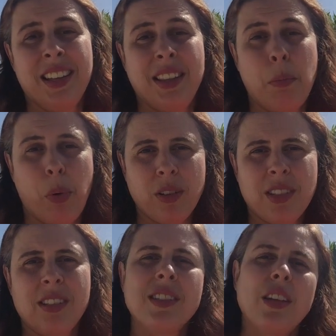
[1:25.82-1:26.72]

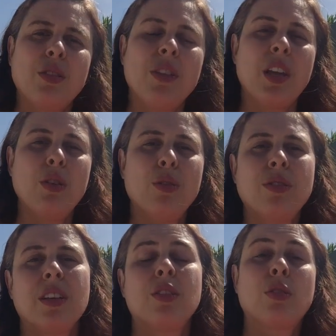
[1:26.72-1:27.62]
deposits that you can
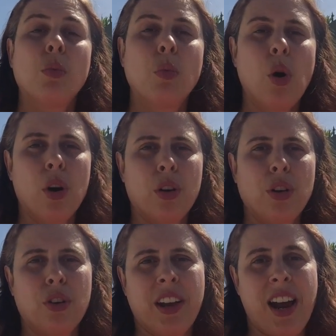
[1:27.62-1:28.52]
use it to water
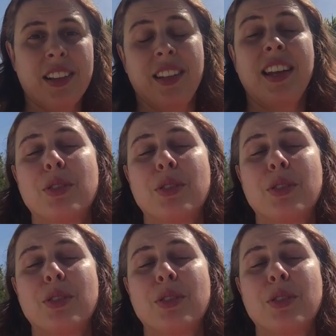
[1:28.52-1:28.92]
your garden.